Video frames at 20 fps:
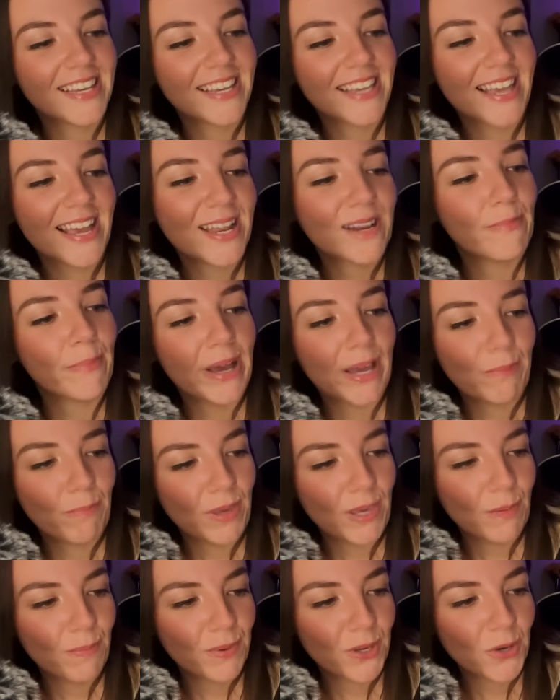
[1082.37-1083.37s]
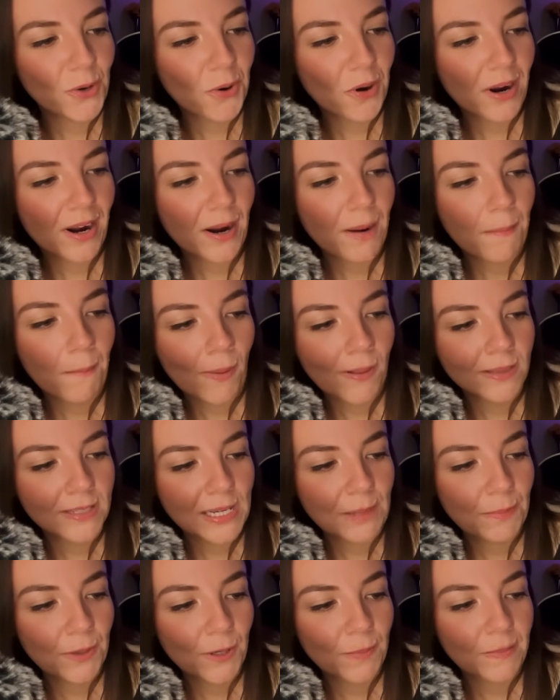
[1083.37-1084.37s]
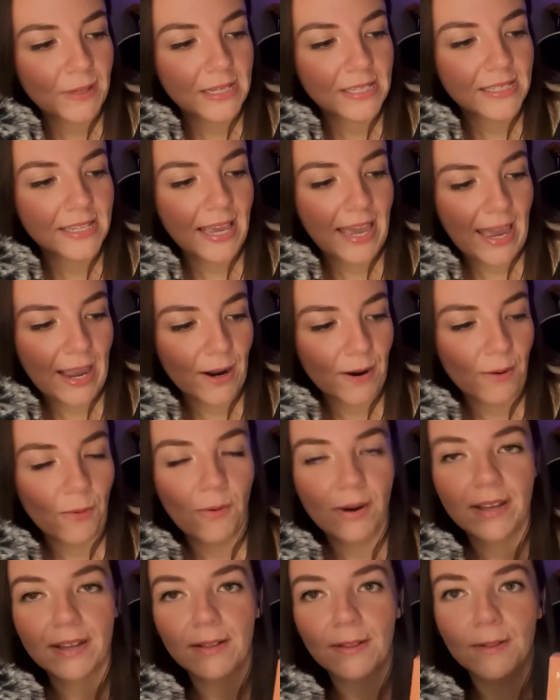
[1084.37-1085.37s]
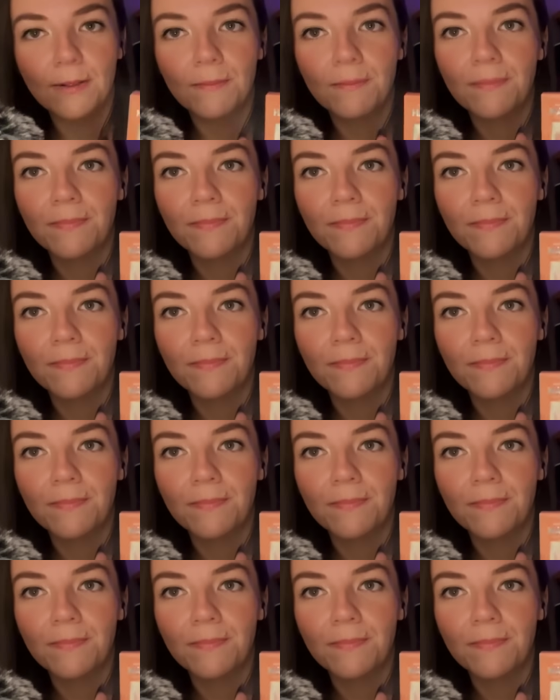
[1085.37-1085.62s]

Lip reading: again by Be Pure, multi-purpose hair oil.